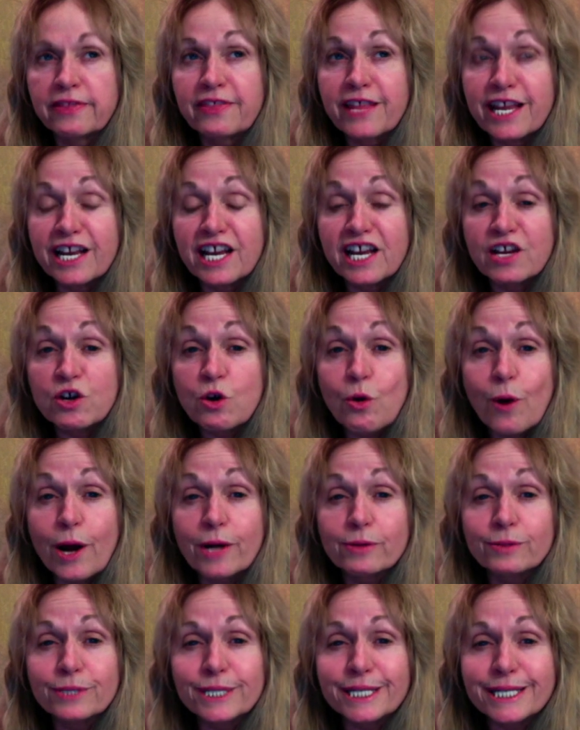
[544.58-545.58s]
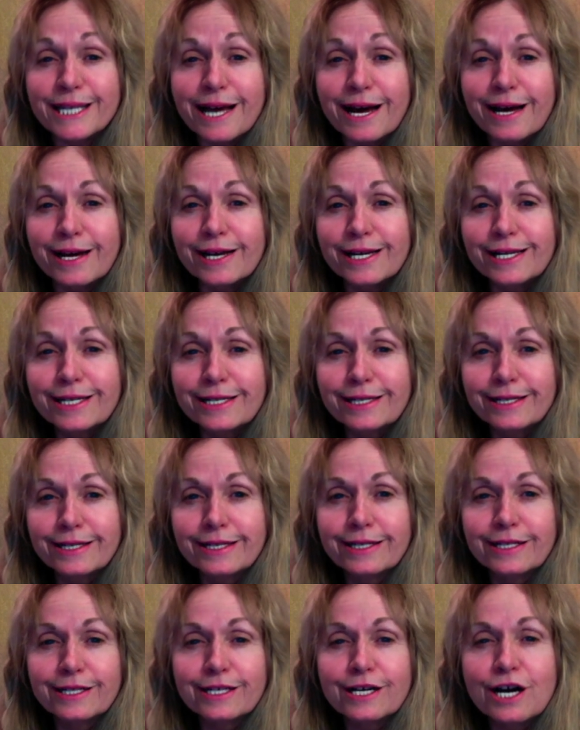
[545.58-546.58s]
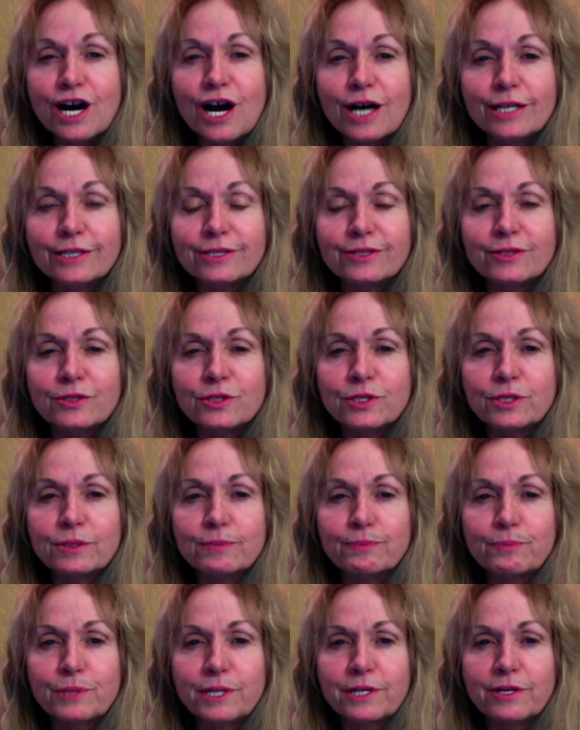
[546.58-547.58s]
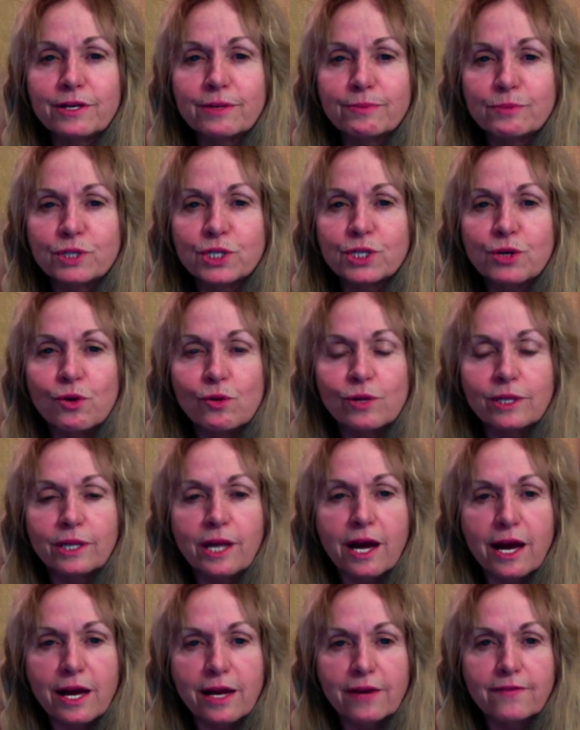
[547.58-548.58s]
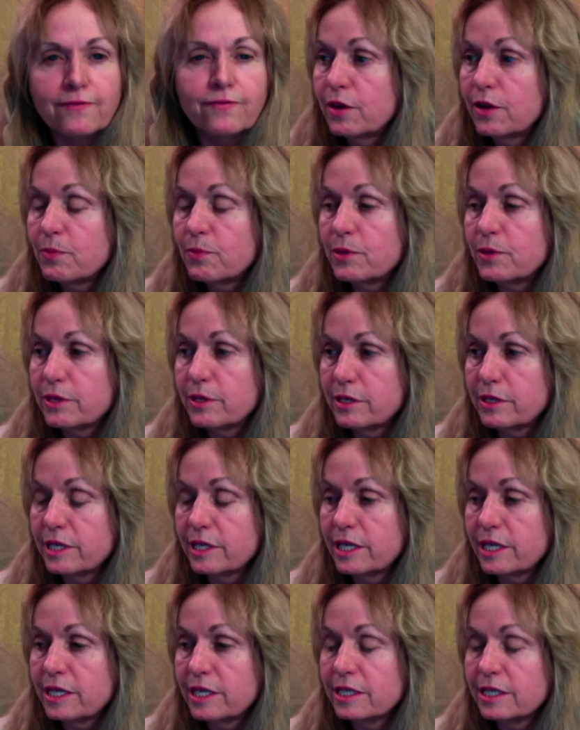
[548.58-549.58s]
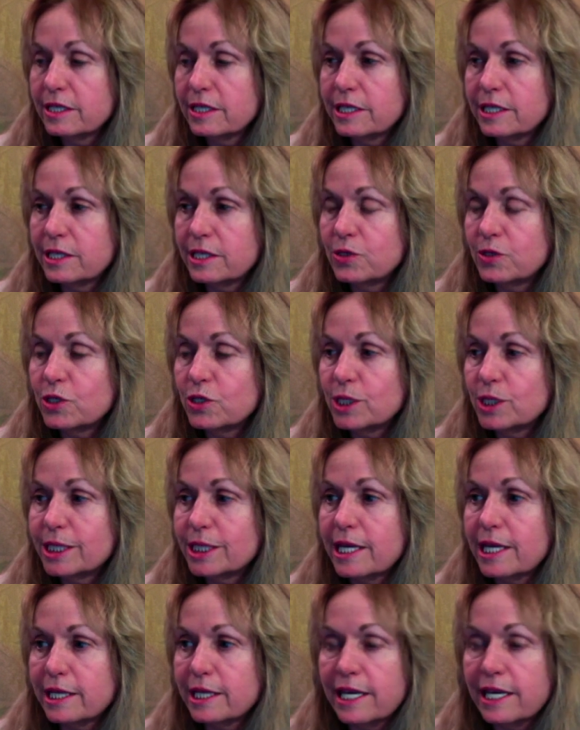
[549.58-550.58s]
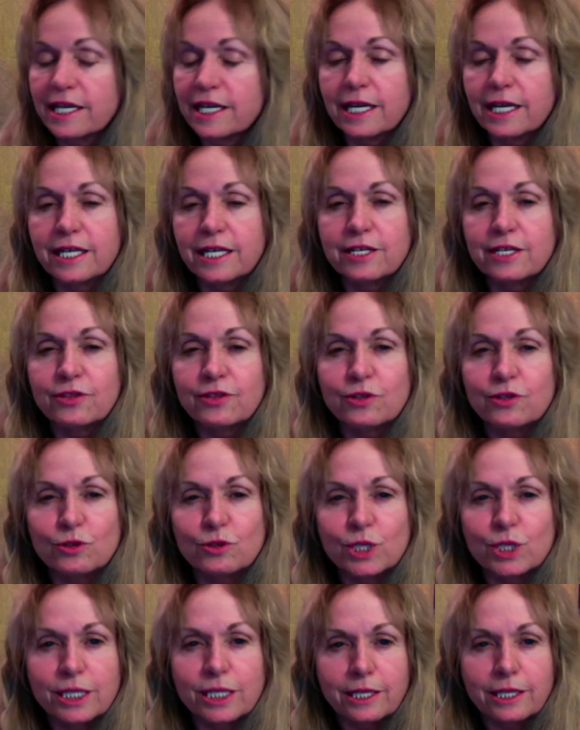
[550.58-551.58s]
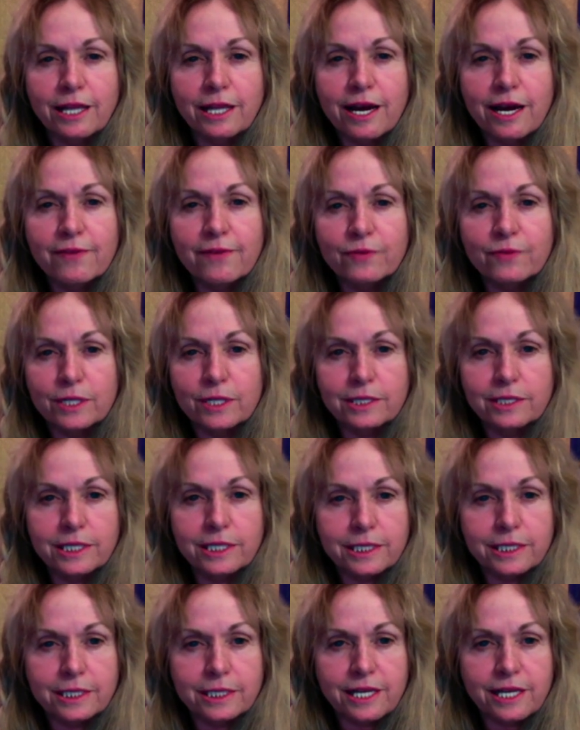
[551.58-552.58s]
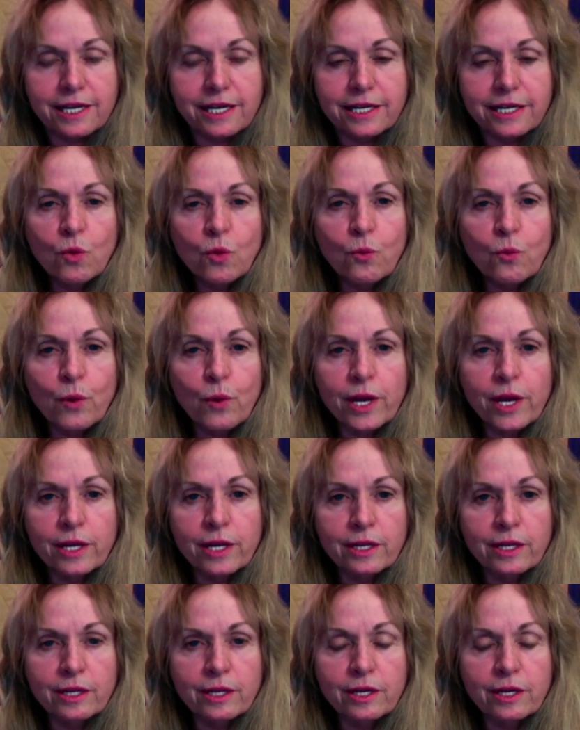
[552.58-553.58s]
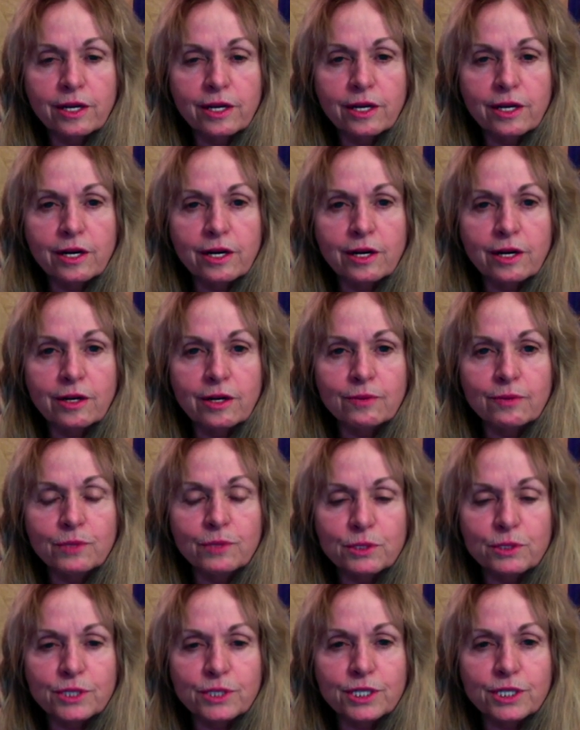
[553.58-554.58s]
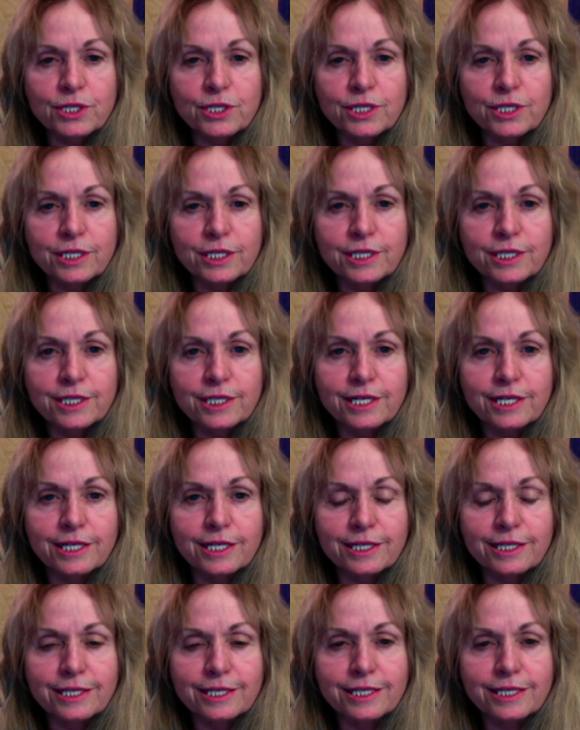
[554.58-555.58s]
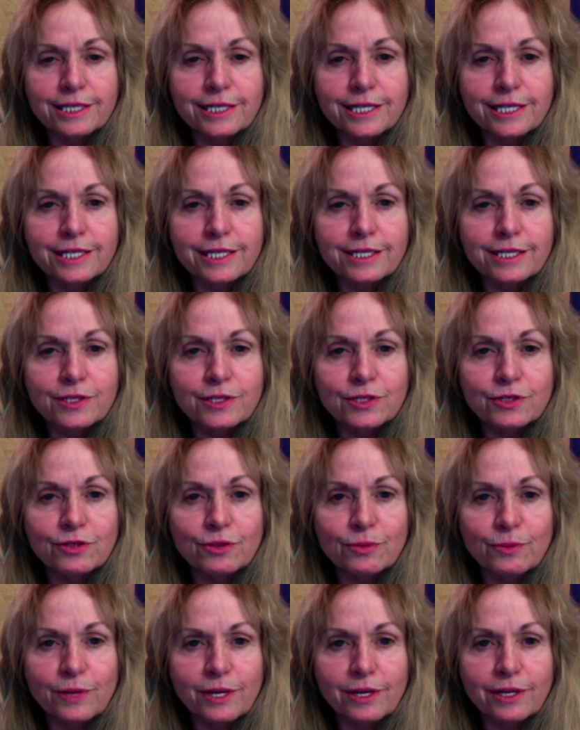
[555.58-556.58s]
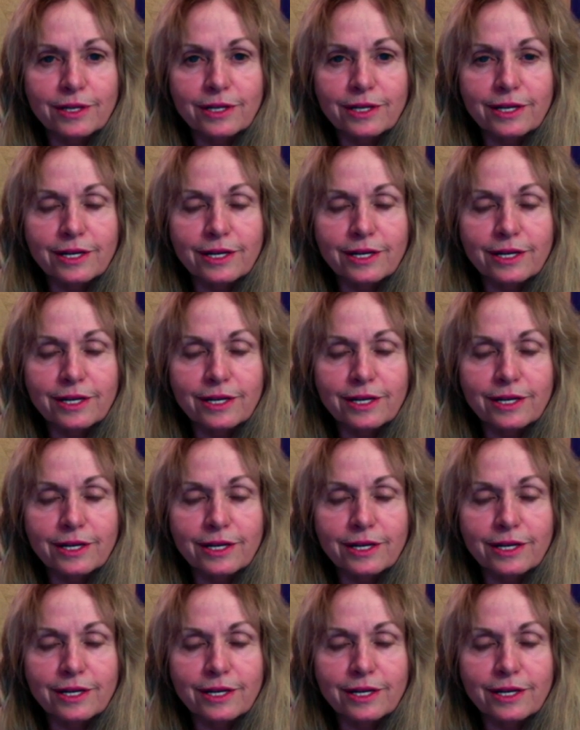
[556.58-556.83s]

then I go outside, colors become so alive. But it's just that there's an aliveness. It's like when a musician studies his instrument,